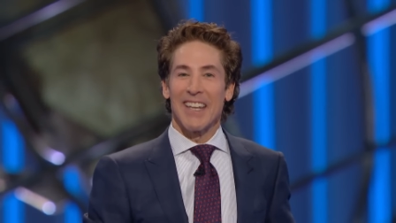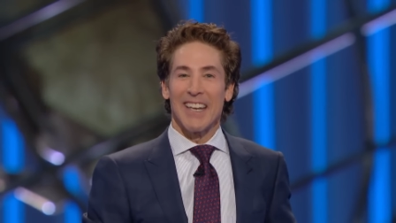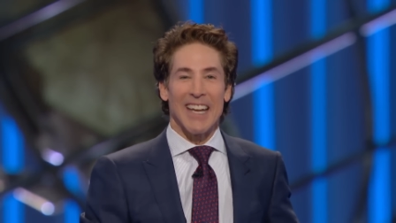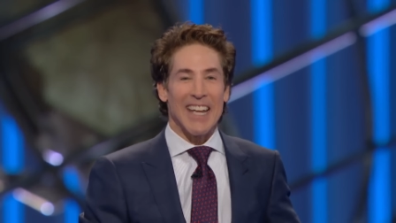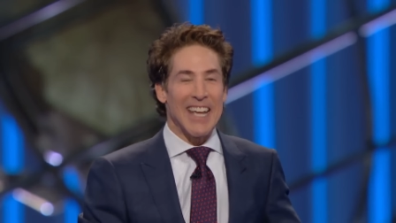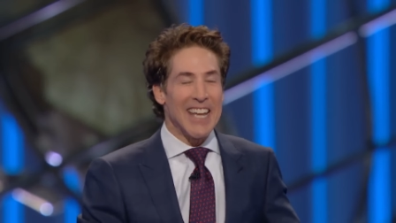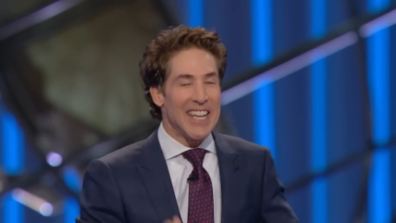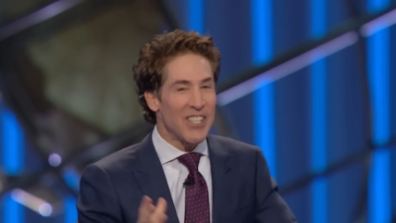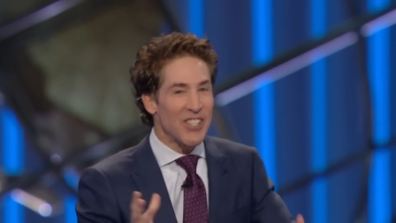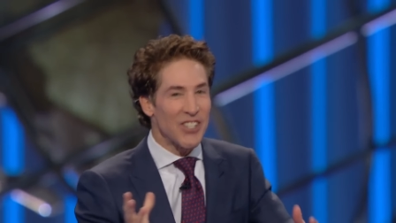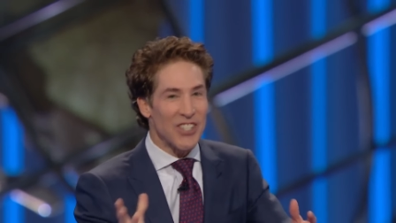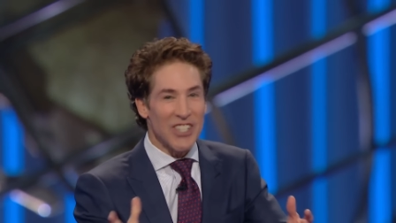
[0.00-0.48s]

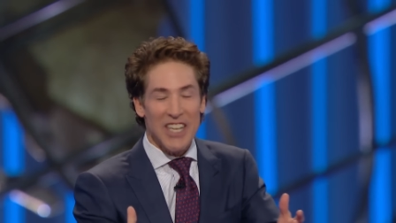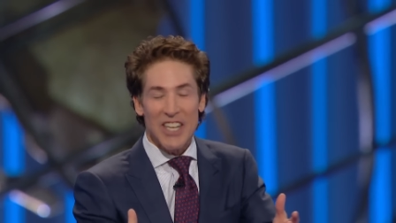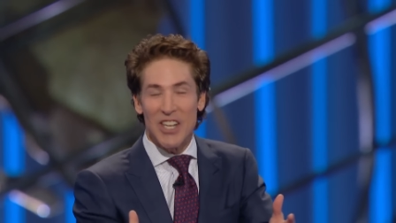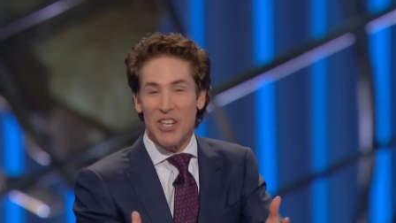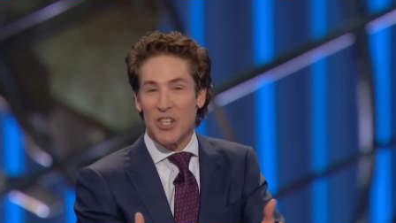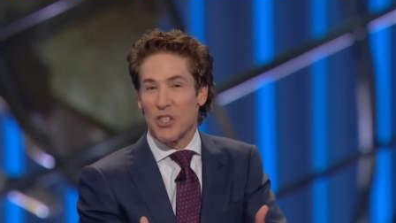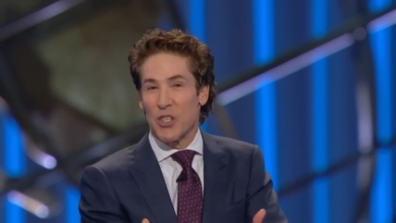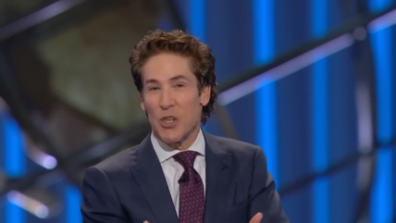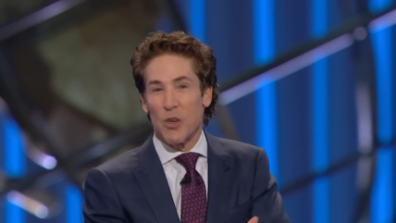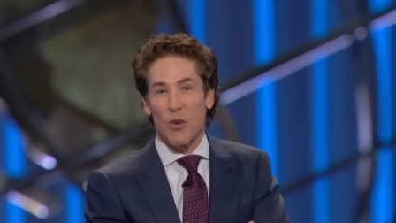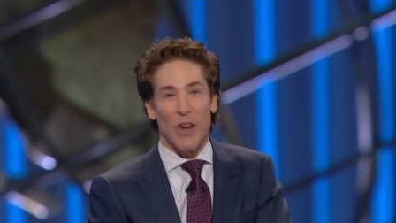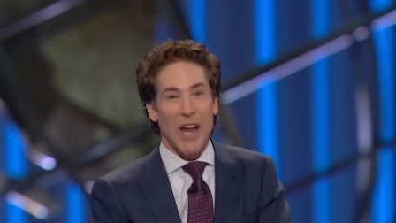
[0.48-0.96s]
He
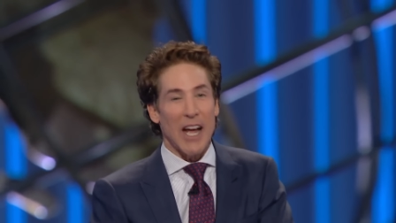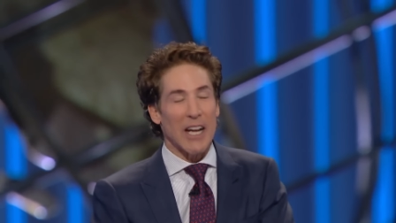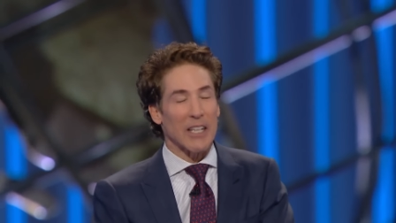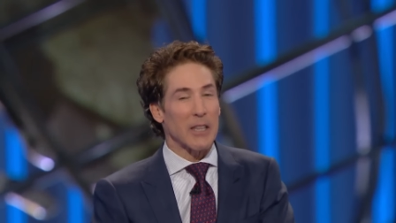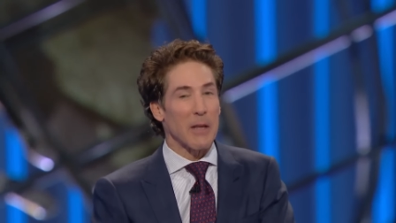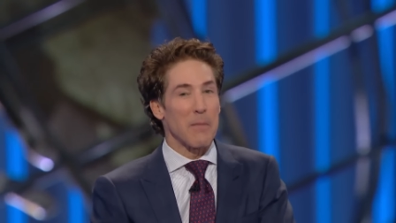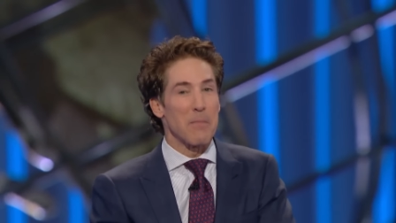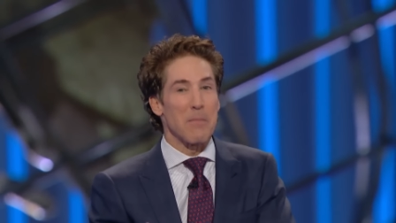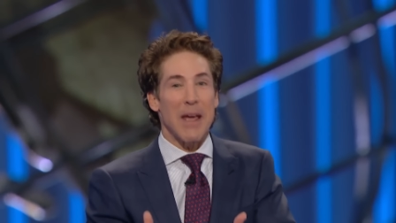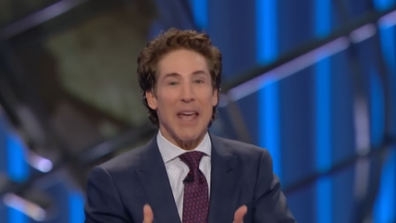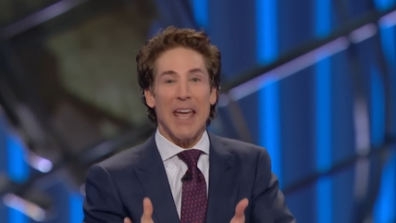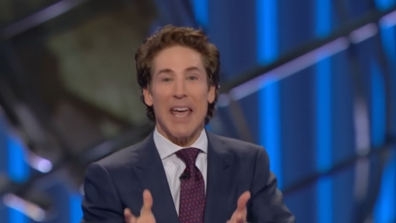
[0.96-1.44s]
sees you
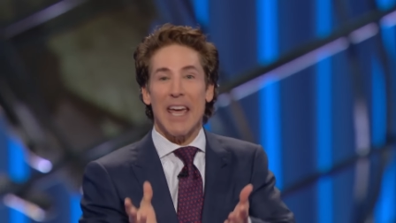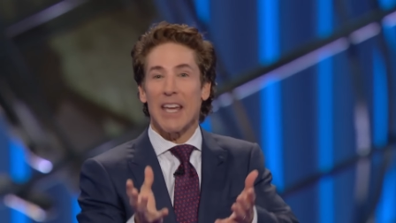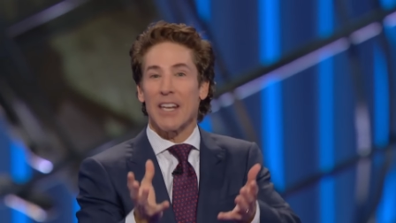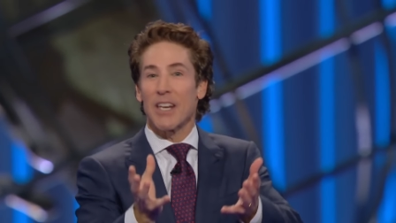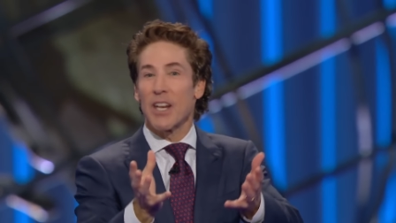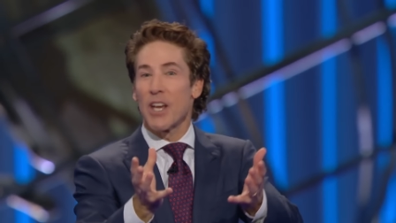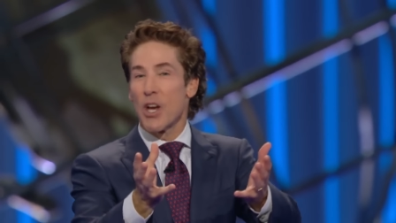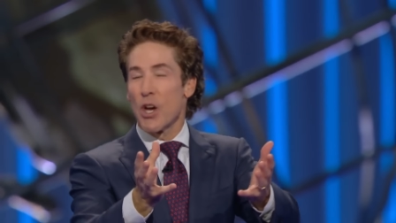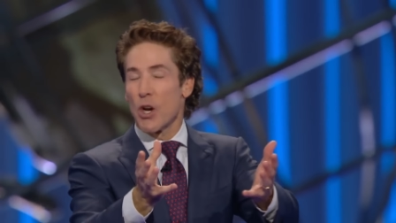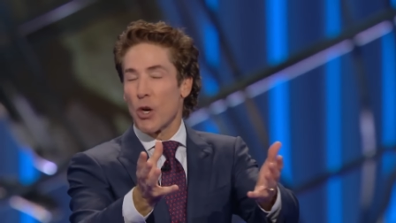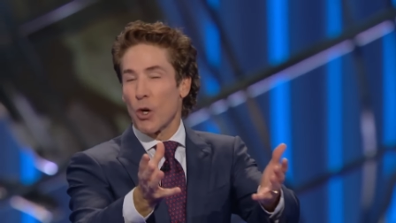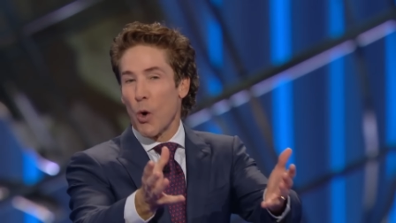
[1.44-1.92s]
like the
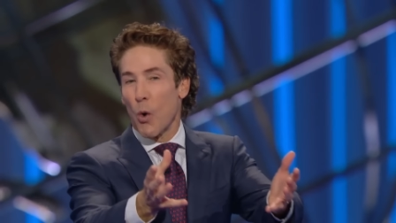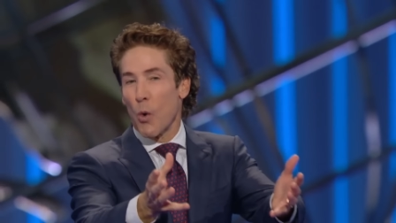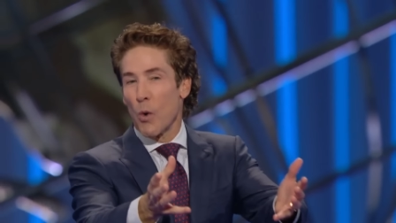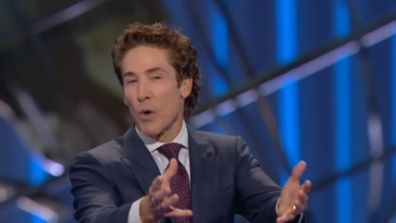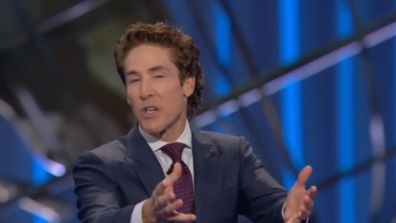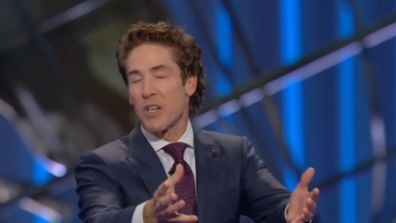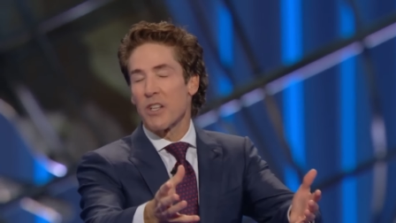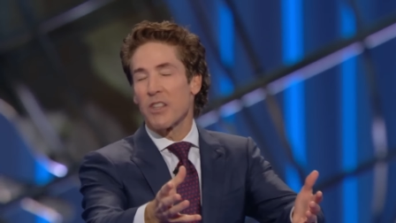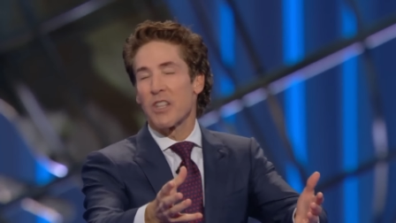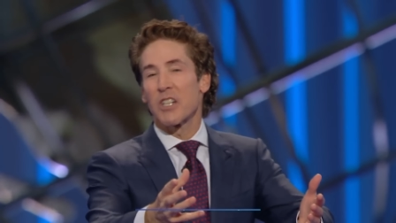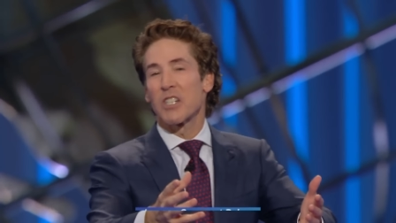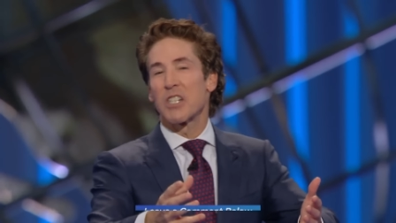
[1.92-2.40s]
man
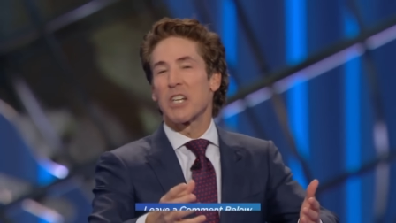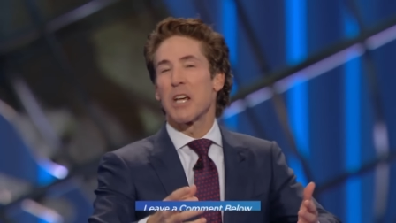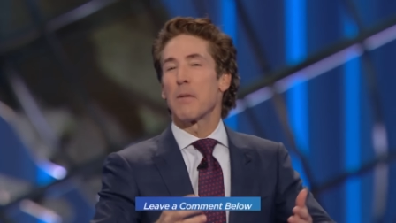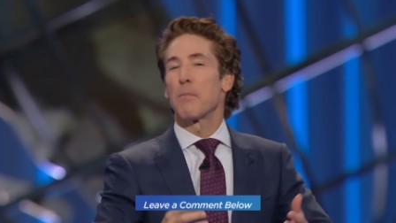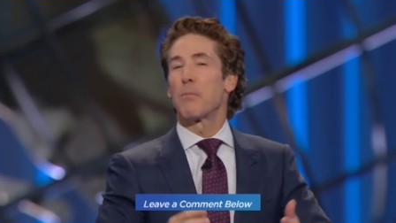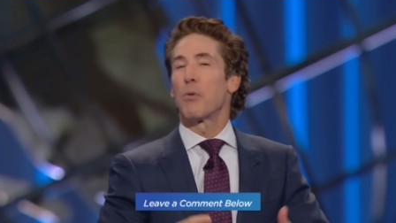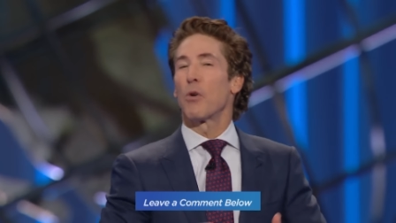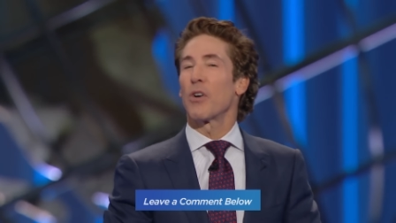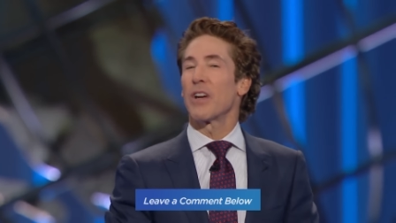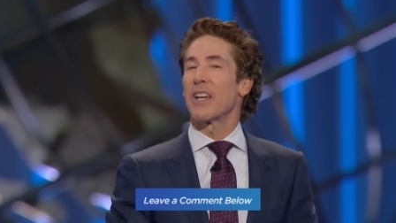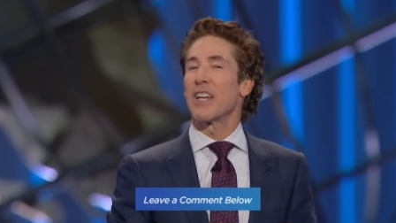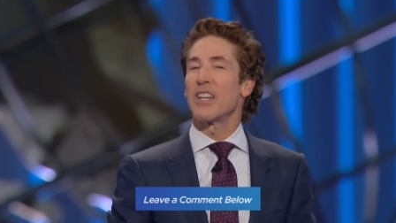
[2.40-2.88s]
going to the
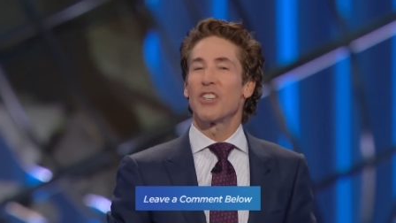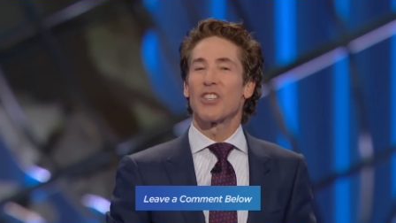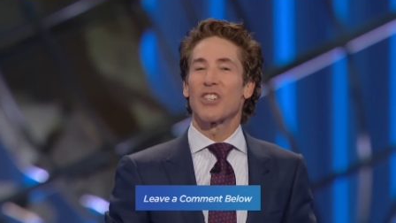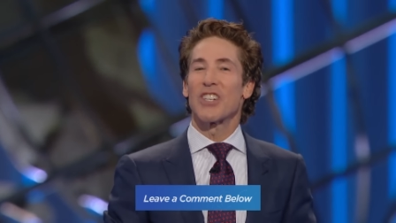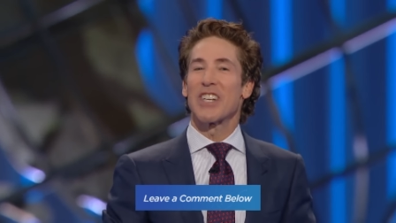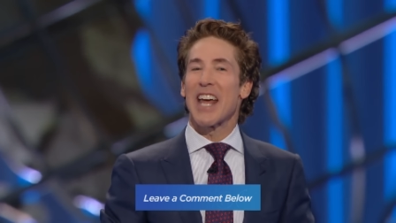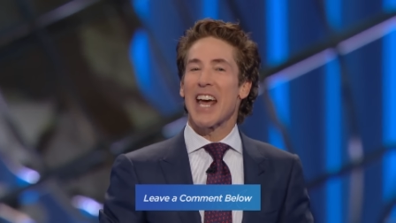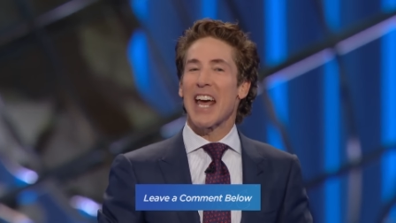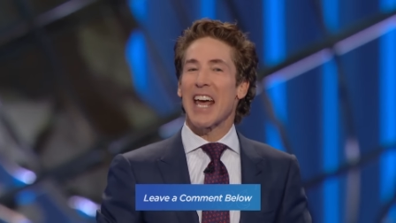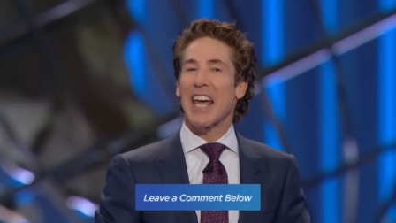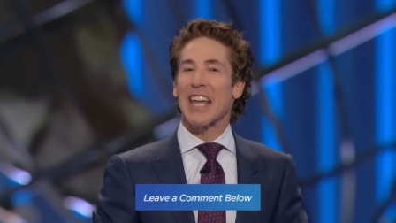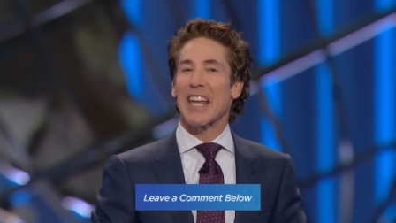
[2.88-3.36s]
temple
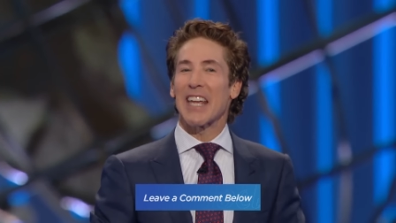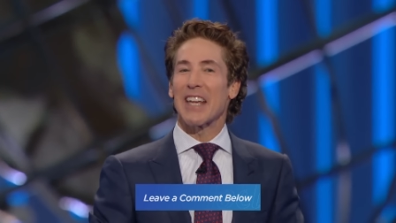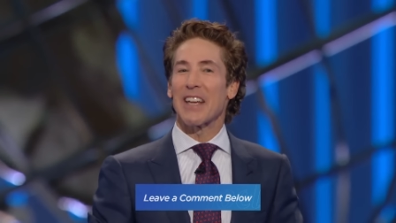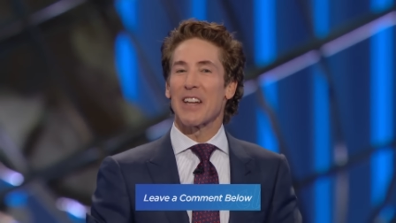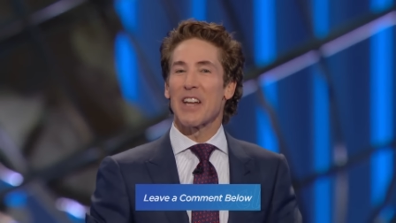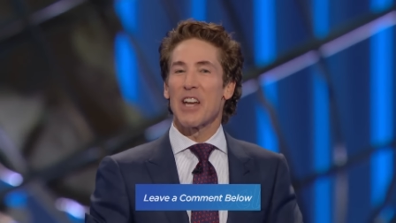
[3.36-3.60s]
each day,